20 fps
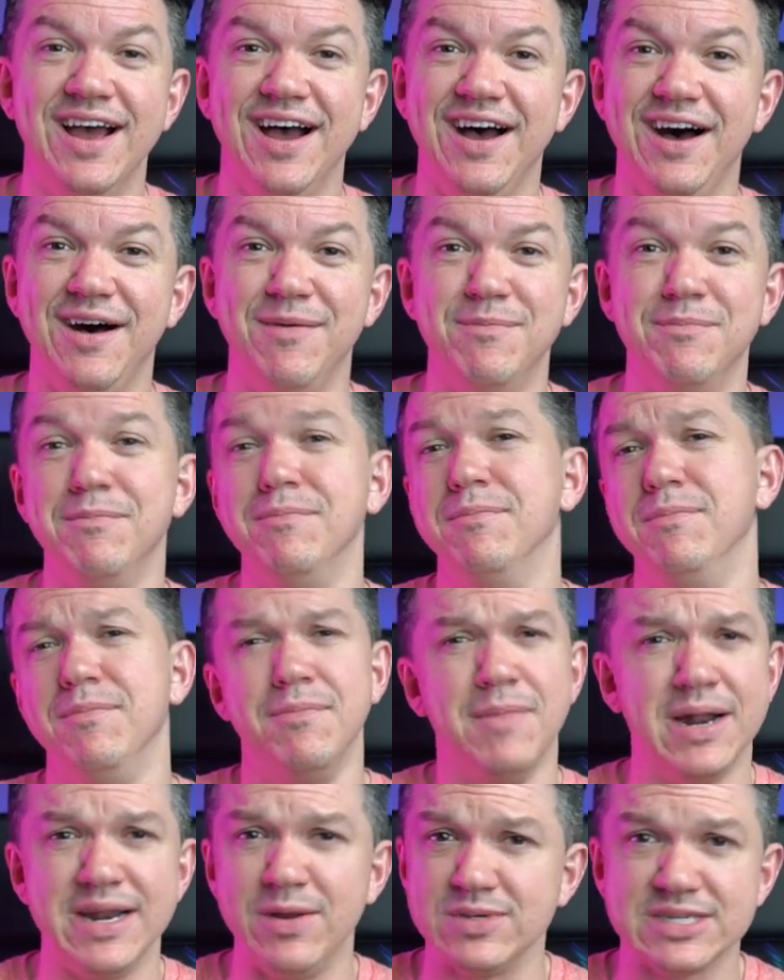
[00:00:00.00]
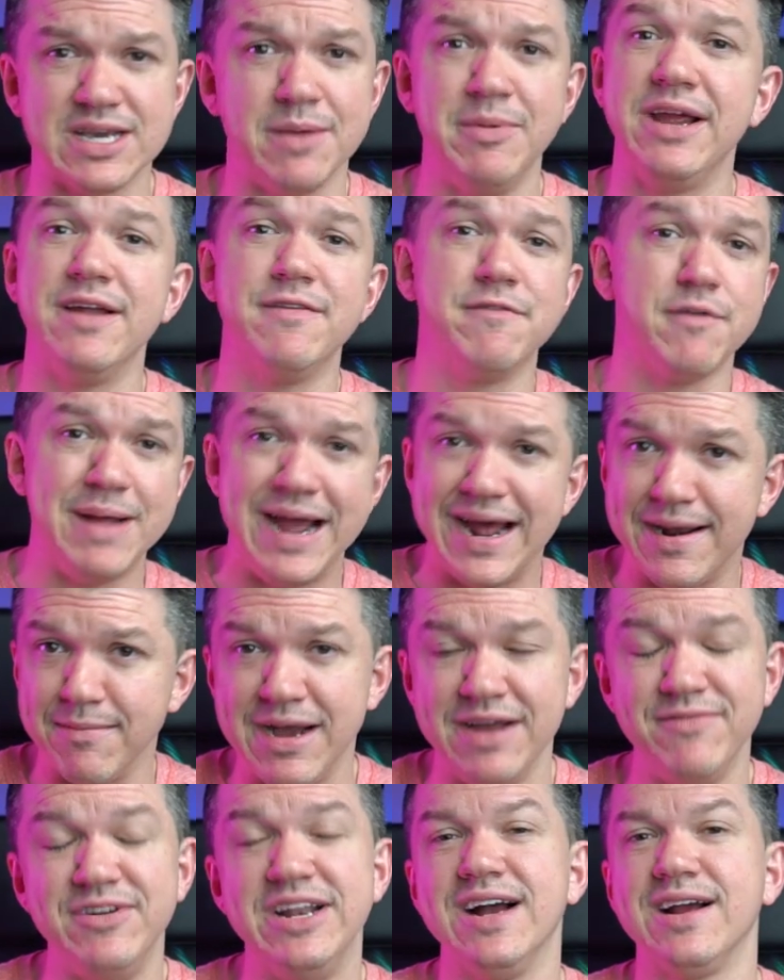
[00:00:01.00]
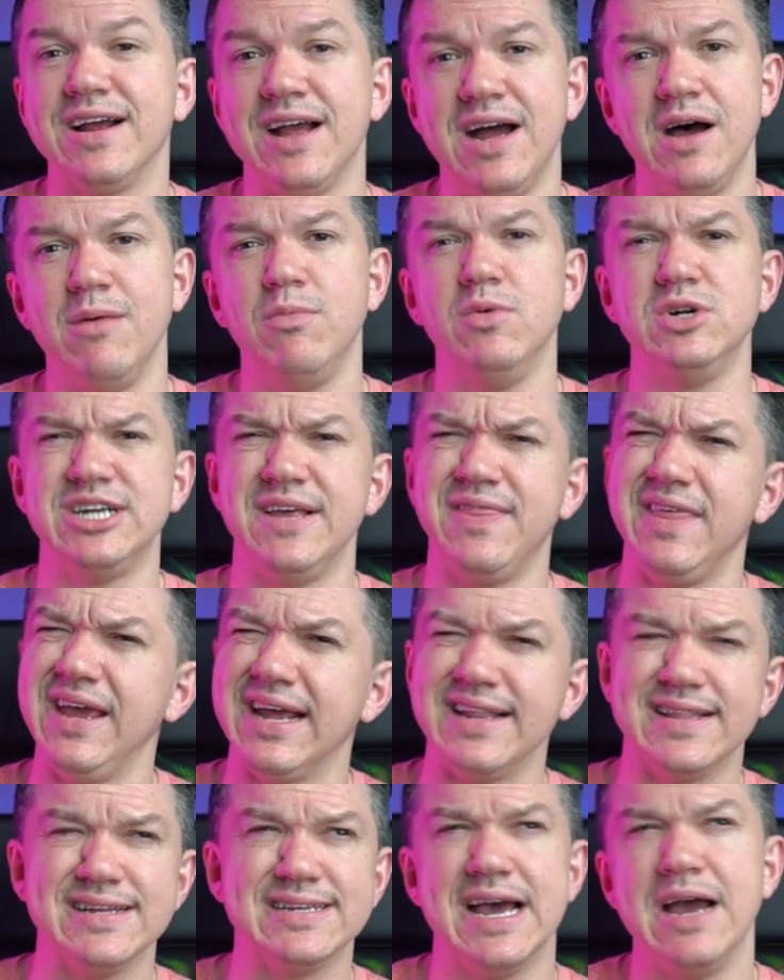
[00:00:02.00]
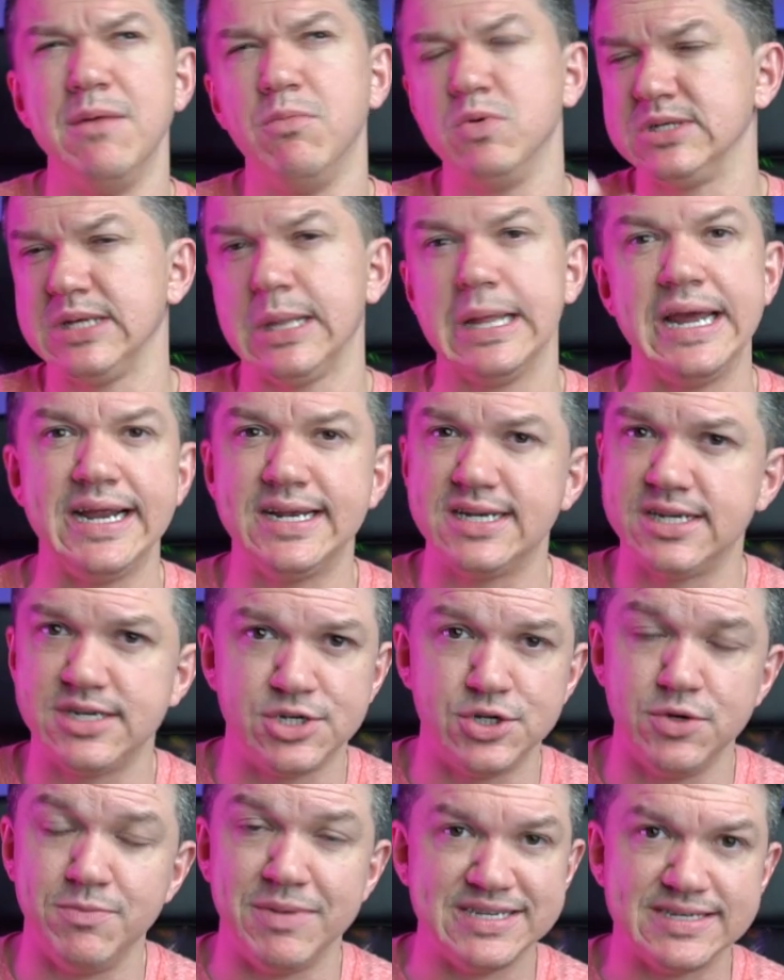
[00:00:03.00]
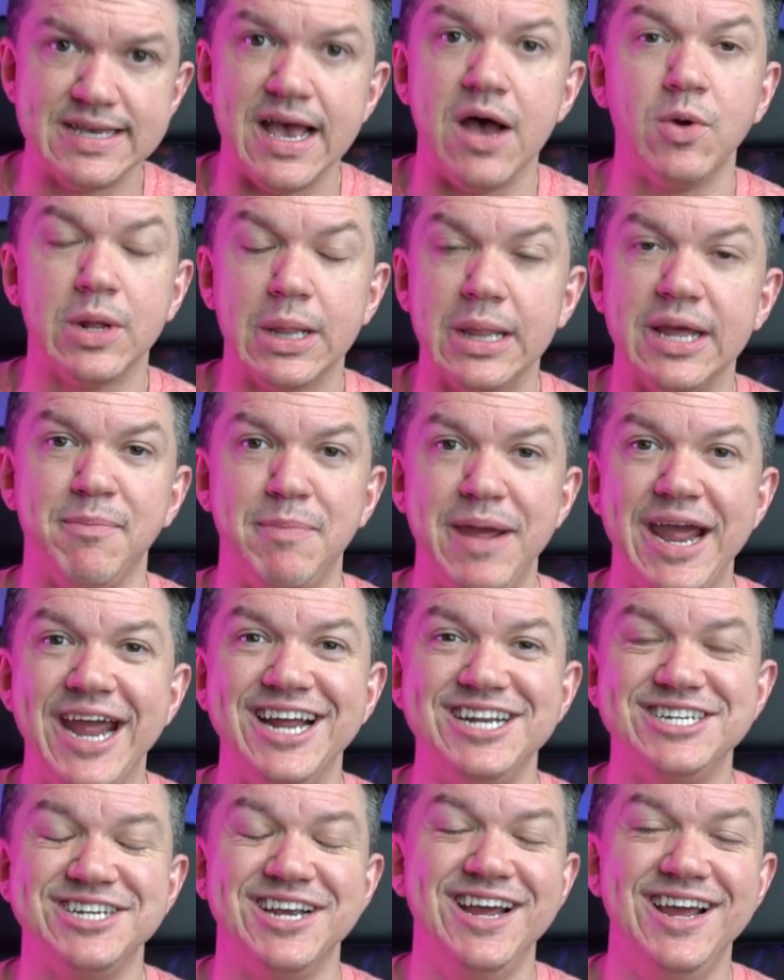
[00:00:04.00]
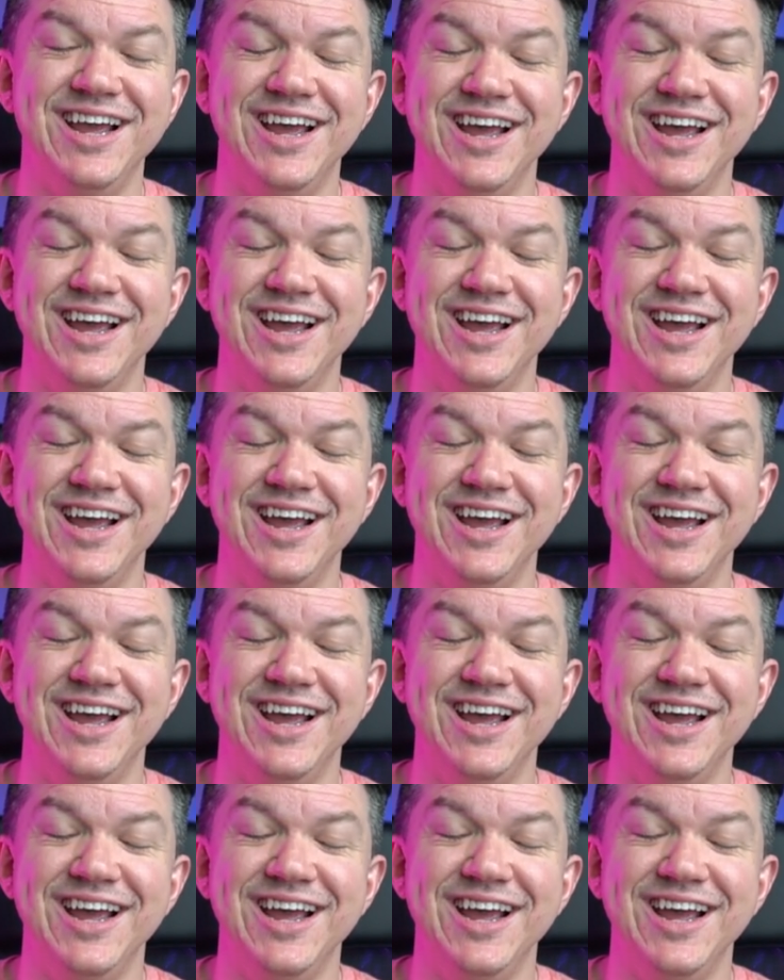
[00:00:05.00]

Um, money was coming in from Adam Ivy dot com, which I think at the time was linked to my SoundClick page.